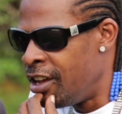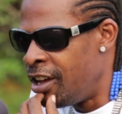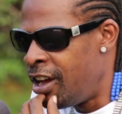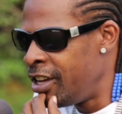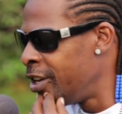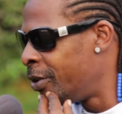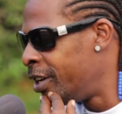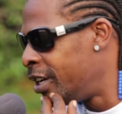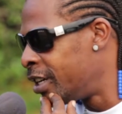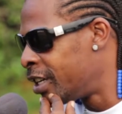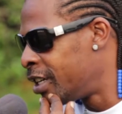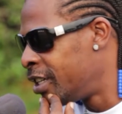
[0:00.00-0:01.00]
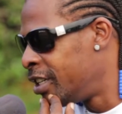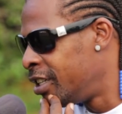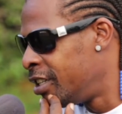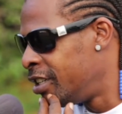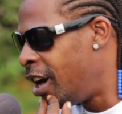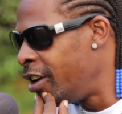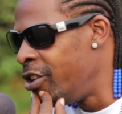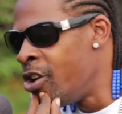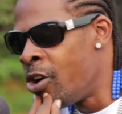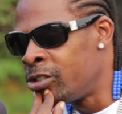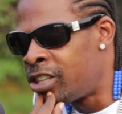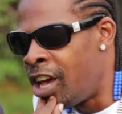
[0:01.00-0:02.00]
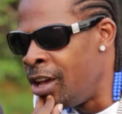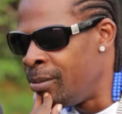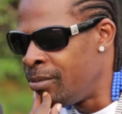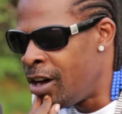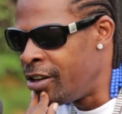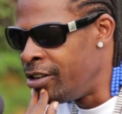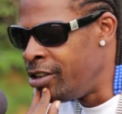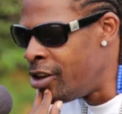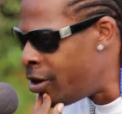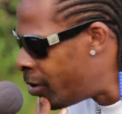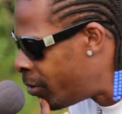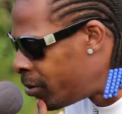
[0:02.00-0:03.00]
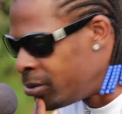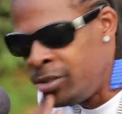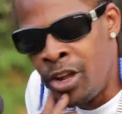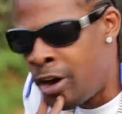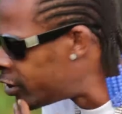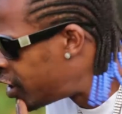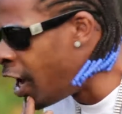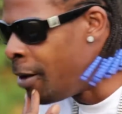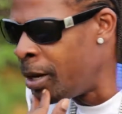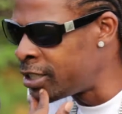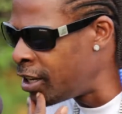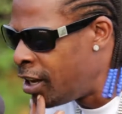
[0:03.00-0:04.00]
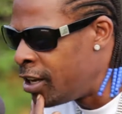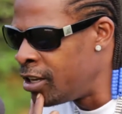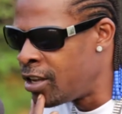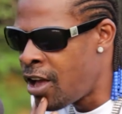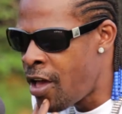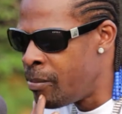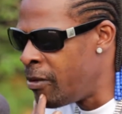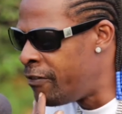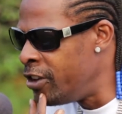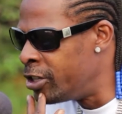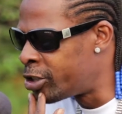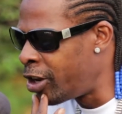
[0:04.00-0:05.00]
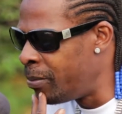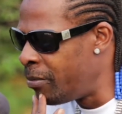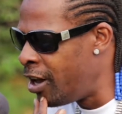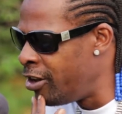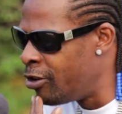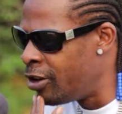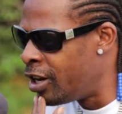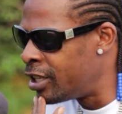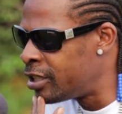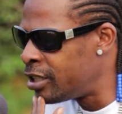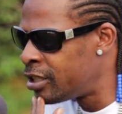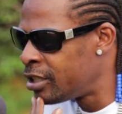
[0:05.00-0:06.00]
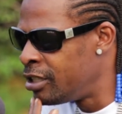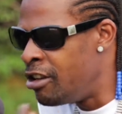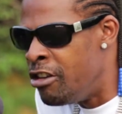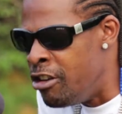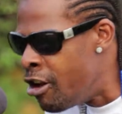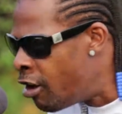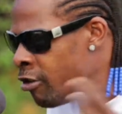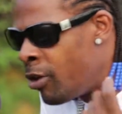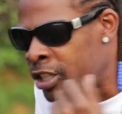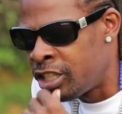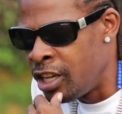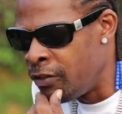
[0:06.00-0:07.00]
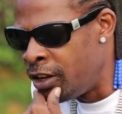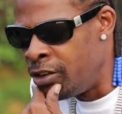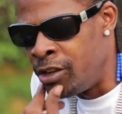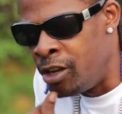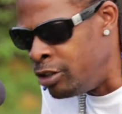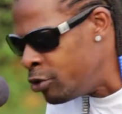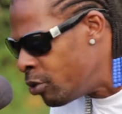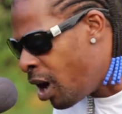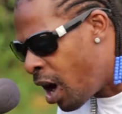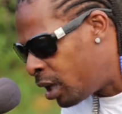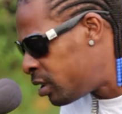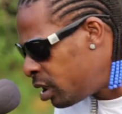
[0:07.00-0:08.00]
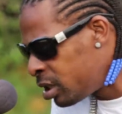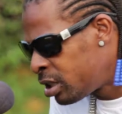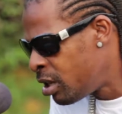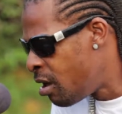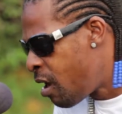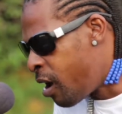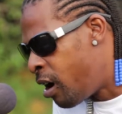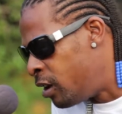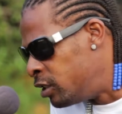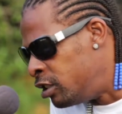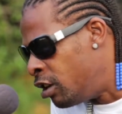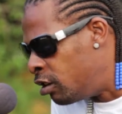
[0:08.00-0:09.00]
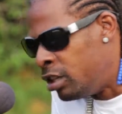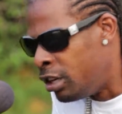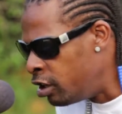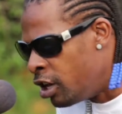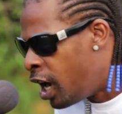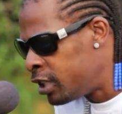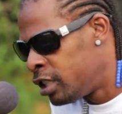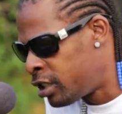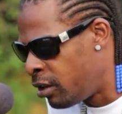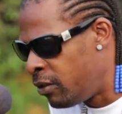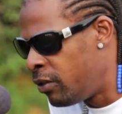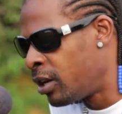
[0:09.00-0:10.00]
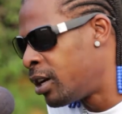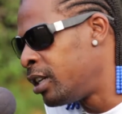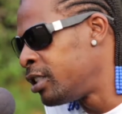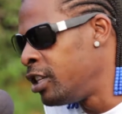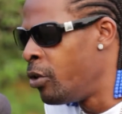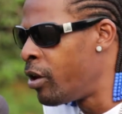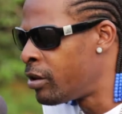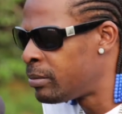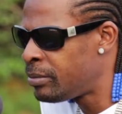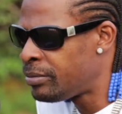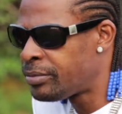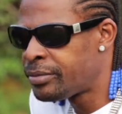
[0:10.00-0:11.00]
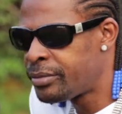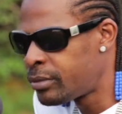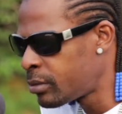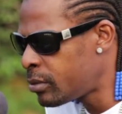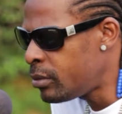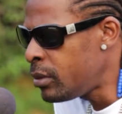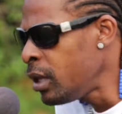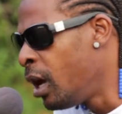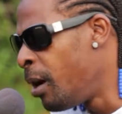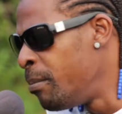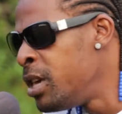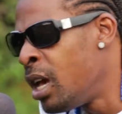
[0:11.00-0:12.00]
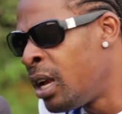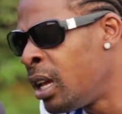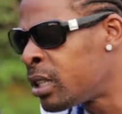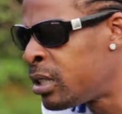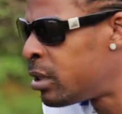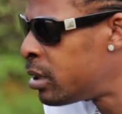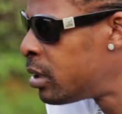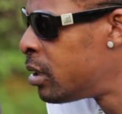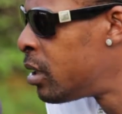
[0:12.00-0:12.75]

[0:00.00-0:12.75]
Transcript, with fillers: I hear what I'm At no time, at no, no time at all, I feel threatened by no artist. None whatsoever. None a new artist. And none, none artist Sorry, Because here, and me Alexis.